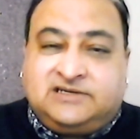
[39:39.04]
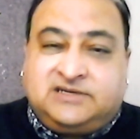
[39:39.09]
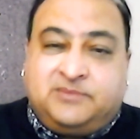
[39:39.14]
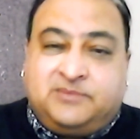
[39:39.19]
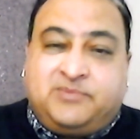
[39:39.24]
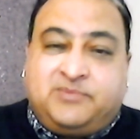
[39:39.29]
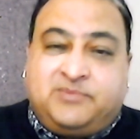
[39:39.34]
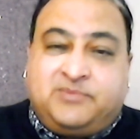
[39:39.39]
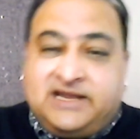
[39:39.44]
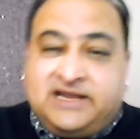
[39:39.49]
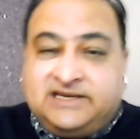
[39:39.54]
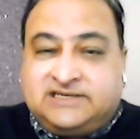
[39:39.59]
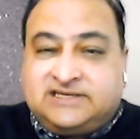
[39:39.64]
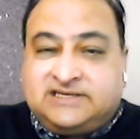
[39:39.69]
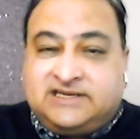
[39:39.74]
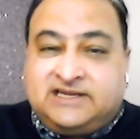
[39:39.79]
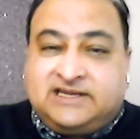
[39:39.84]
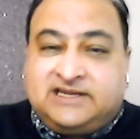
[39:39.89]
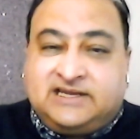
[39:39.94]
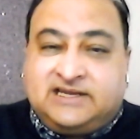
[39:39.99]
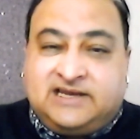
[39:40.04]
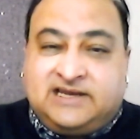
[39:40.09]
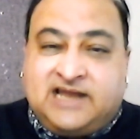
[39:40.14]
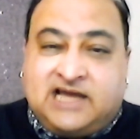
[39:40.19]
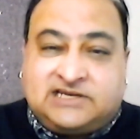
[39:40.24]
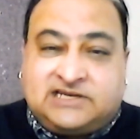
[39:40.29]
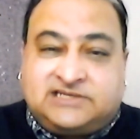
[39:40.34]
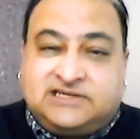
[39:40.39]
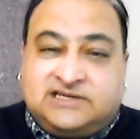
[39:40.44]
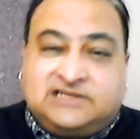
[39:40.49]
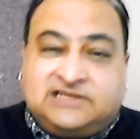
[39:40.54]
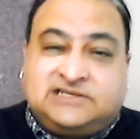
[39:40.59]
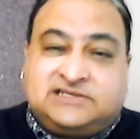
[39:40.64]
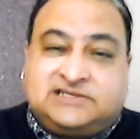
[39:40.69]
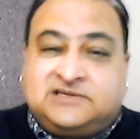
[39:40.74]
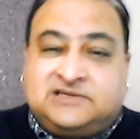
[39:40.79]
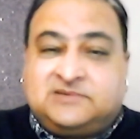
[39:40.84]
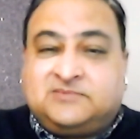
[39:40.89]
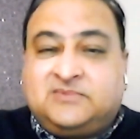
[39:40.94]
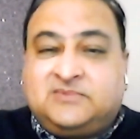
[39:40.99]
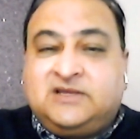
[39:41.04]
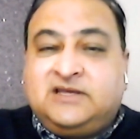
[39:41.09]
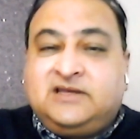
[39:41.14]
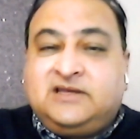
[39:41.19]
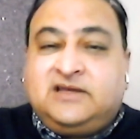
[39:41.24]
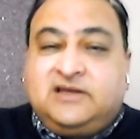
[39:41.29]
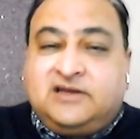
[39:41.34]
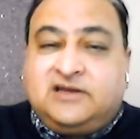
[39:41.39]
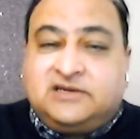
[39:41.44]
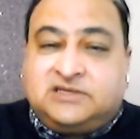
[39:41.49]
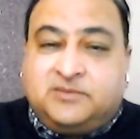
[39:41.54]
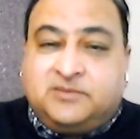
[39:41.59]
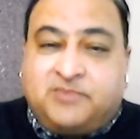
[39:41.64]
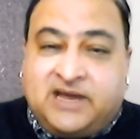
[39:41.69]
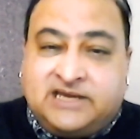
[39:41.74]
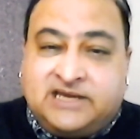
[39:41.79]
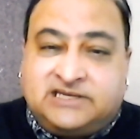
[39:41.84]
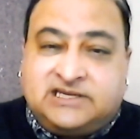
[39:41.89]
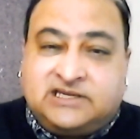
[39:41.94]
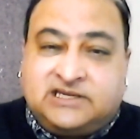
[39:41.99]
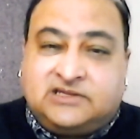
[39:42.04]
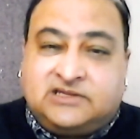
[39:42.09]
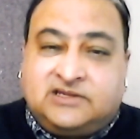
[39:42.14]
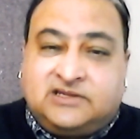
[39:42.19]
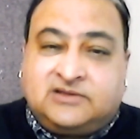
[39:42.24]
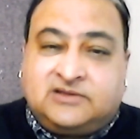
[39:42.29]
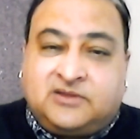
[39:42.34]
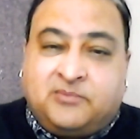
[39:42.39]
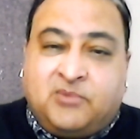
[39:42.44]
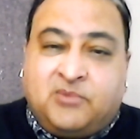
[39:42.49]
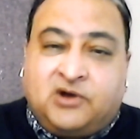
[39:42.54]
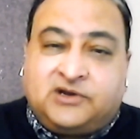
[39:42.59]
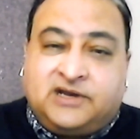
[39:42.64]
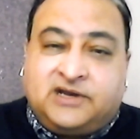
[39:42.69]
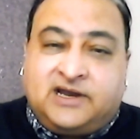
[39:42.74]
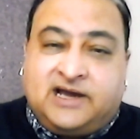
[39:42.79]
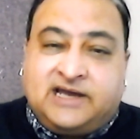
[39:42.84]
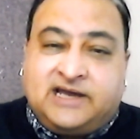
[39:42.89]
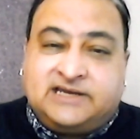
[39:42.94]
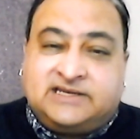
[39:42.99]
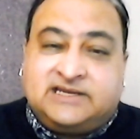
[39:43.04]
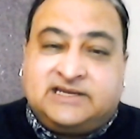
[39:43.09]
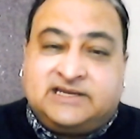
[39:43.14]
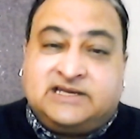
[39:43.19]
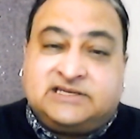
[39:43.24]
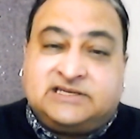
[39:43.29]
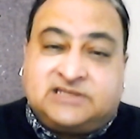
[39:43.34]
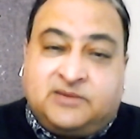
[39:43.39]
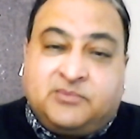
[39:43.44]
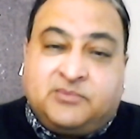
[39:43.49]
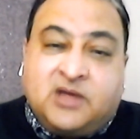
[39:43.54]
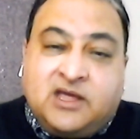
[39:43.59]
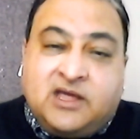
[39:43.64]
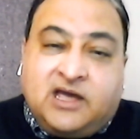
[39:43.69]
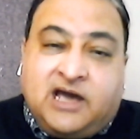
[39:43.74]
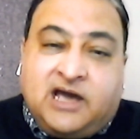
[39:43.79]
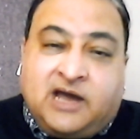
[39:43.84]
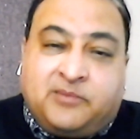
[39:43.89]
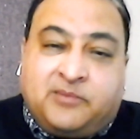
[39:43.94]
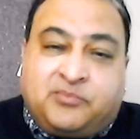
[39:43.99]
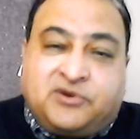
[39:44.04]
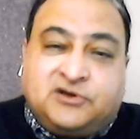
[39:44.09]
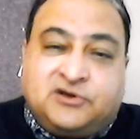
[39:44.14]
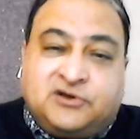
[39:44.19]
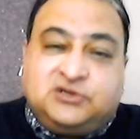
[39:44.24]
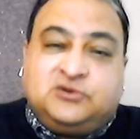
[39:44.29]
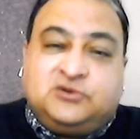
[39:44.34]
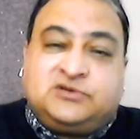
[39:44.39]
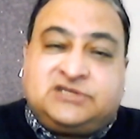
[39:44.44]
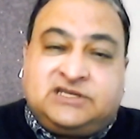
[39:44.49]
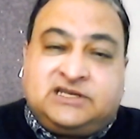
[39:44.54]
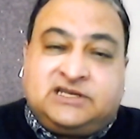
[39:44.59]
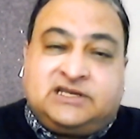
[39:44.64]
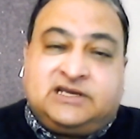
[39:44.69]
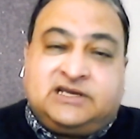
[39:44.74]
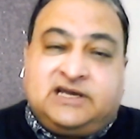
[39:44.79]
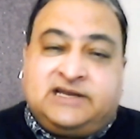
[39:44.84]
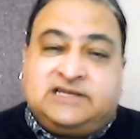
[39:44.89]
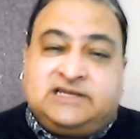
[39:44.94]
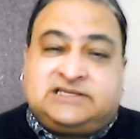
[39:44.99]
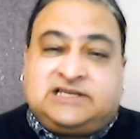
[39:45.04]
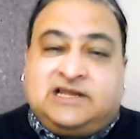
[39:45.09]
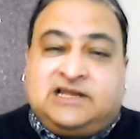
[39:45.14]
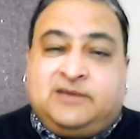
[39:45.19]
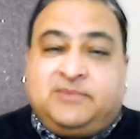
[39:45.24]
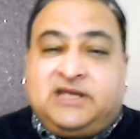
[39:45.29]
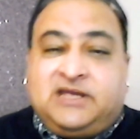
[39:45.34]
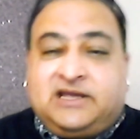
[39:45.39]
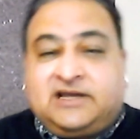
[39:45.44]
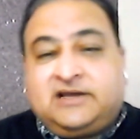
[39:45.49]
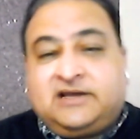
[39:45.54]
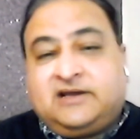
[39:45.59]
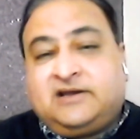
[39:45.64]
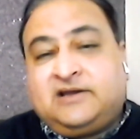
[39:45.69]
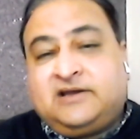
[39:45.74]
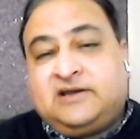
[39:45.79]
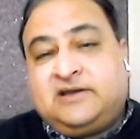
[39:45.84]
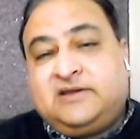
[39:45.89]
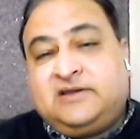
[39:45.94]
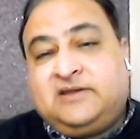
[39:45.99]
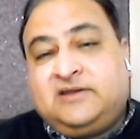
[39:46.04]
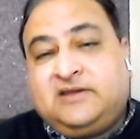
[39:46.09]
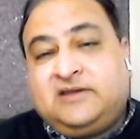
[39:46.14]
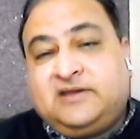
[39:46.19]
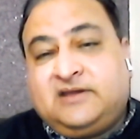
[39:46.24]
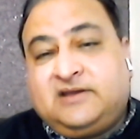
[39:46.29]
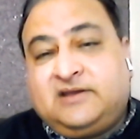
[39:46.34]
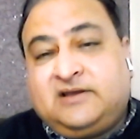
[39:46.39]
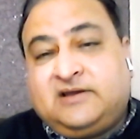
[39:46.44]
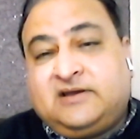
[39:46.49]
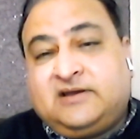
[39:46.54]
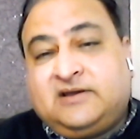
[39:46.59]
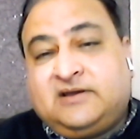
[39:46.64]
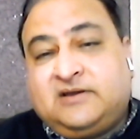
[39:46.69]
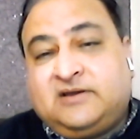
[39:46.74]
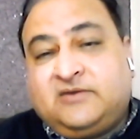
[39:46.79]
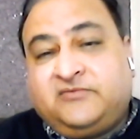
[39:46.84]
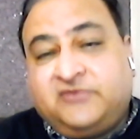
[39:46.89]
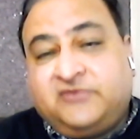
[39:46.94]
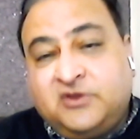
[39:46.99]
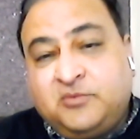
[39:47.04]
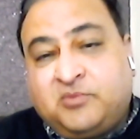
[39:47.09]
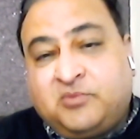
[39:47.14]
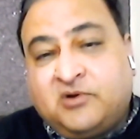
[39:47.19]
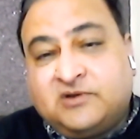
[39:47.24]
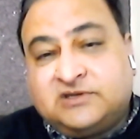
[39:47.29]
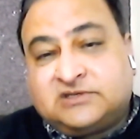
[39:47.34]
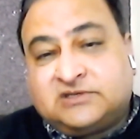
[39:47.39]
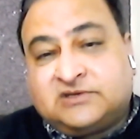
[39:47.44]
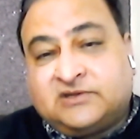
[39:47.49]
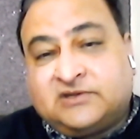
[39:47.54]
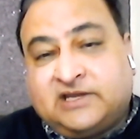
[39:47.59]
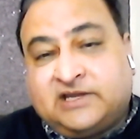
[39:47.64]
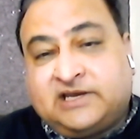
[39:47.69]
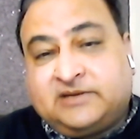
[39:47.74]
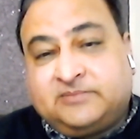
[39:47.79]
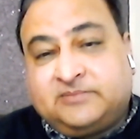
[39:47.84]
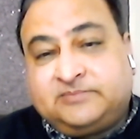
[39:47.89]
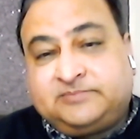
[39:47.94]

debating nationalism, debating the modern ideas and producing an Islamic viewpoint on that.